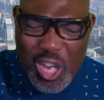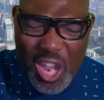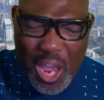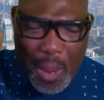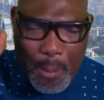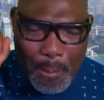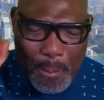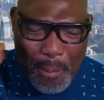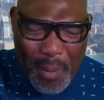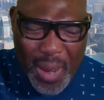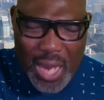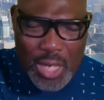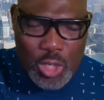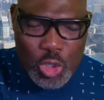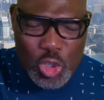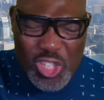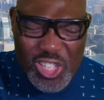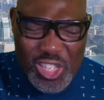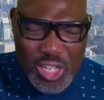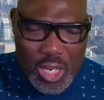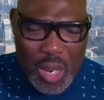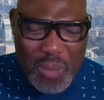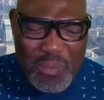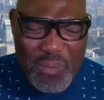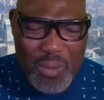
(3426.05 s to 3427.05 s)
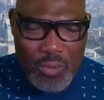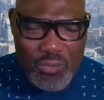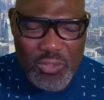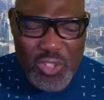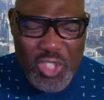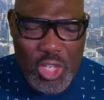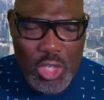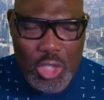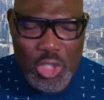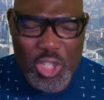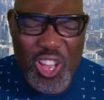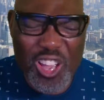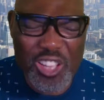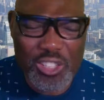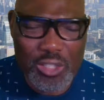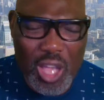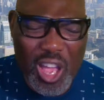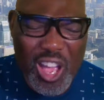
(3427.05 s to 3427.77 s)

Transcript: the mighty name of Jesus,